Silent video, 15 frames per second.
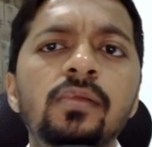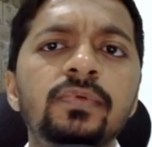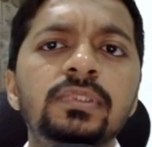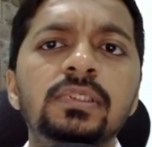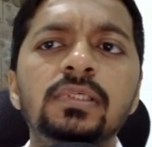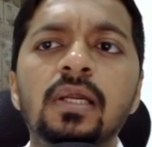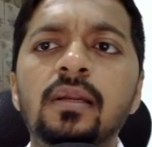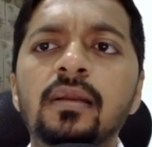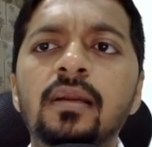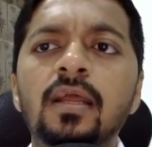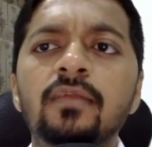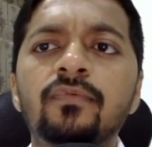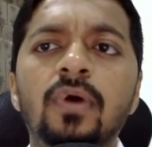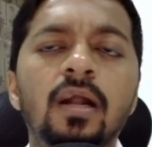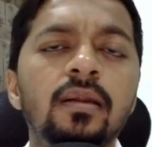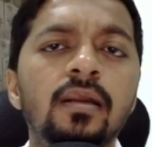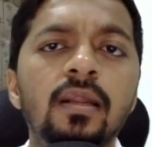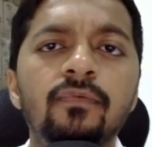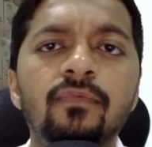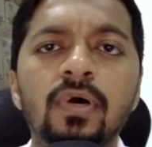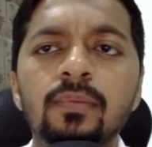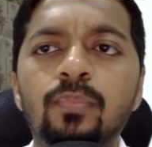which is
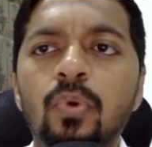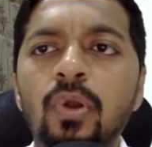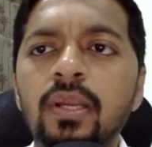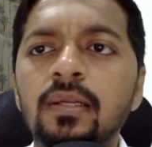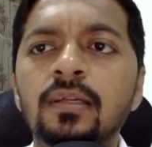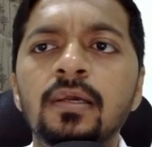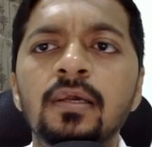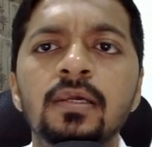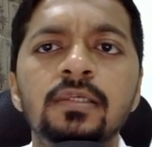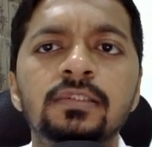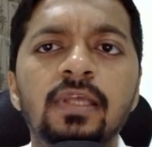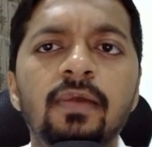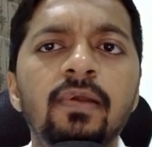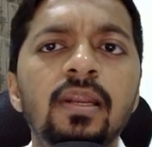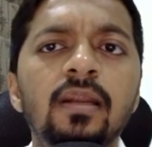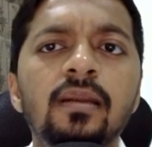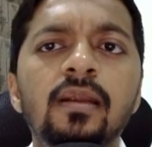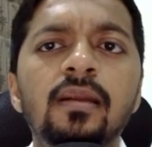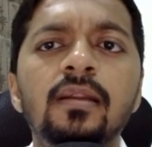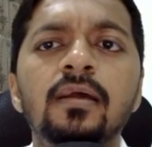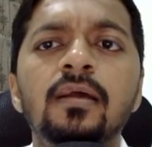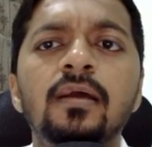101.700.